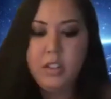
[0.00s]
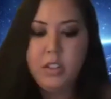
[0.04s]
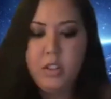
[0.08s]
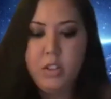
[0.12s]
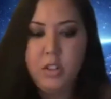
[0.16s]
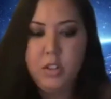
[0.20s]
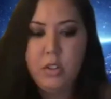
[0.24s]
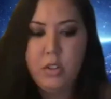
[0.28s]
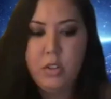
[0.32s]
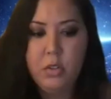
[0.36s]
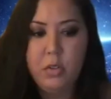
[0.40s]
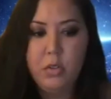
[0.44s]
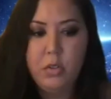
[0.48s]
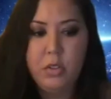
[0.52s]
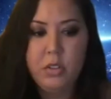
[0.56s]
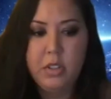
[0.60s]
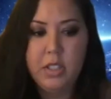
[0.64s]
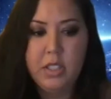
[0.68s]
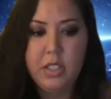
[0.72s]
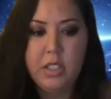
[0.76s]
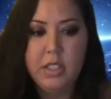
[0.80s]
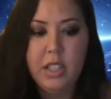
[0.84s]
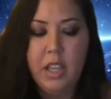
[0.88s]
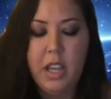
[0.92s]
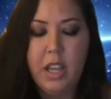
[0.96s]
you
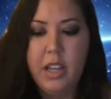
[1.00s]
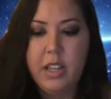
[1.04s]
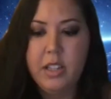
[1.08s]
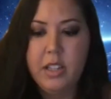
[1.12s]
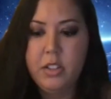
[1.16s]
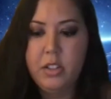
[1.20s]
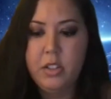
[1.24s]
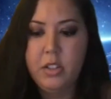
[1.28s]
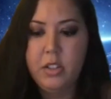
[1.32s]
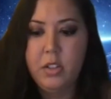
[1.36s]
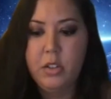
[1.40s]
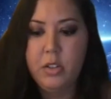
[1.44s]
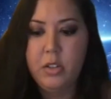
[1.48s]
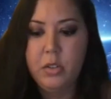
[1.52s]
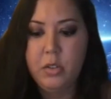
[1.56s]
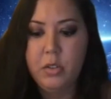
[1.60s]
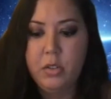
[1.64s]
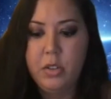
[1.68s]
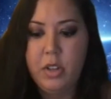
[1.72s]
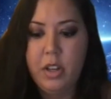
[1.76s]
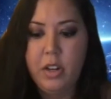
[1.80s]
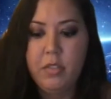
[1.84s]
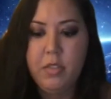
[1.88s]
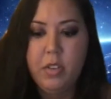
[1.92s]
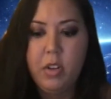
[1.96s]
decide to
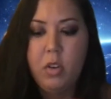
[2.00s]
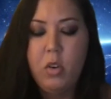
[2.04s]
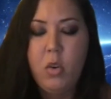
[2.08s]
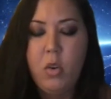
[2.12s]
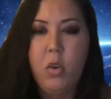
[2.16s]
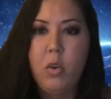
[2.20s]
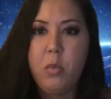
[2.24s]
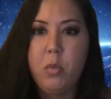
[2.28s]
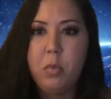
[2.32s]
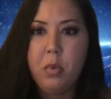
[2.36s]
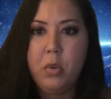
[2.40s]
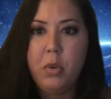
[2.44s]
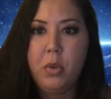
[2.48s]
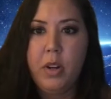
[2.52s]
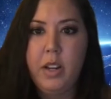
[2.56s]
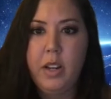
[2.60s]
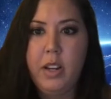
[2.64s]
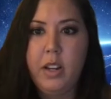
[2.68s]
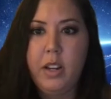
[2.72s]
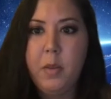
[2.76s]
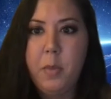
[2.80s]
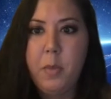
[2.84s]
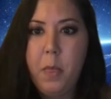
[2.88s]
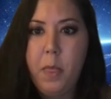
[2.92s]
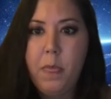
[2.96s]
kind of
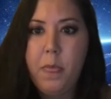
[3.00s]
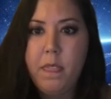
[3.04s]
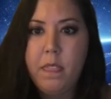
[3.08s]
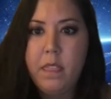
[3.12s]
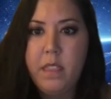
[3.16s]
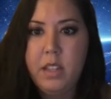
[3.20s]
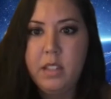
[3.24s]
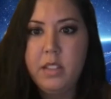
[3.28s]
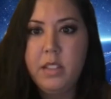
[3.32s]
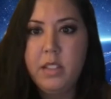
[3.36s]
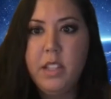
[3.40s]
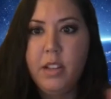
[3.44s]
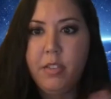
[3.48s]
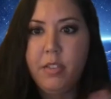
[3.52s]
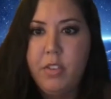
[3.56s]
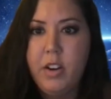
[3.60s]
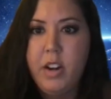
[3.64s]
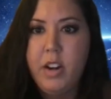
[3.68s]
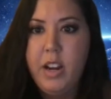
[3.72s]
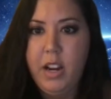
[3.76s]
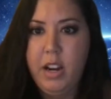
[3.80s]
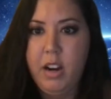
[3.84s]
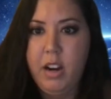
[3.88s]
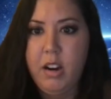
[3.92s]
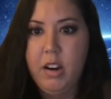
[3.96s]
incorporate these different
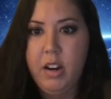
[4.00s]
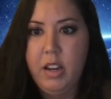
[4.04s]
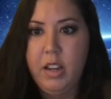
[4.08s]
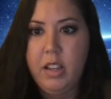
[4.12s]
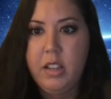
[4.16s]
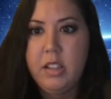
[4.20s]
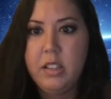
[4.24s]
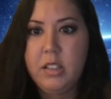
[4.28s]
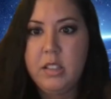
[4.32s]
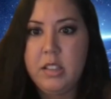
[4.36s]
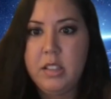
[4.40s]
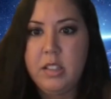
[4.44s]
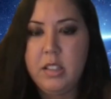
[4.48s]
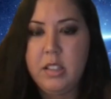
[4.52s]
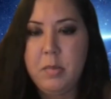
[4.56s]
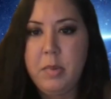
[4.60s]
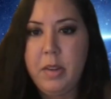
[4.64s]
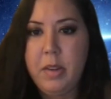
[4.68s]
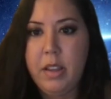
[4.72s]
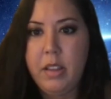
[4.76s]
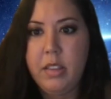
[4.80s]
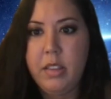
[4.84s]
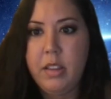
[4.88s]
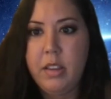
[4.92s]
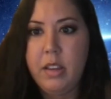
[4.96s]
areas to
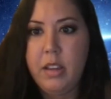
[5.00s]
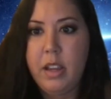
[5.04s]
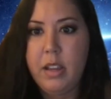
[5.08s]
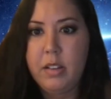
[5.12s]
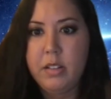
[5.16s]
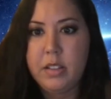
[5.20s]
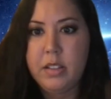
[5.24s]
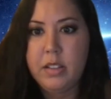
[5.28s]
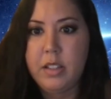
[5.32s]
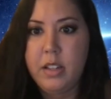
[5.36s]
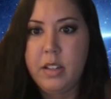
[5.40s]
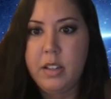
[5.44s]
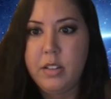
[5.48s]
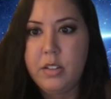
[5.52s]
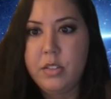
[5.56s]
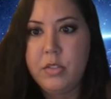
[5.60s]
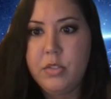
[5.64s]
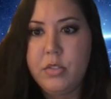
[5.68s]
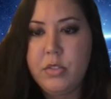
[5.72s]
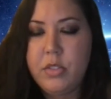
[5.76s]
Manley outside of?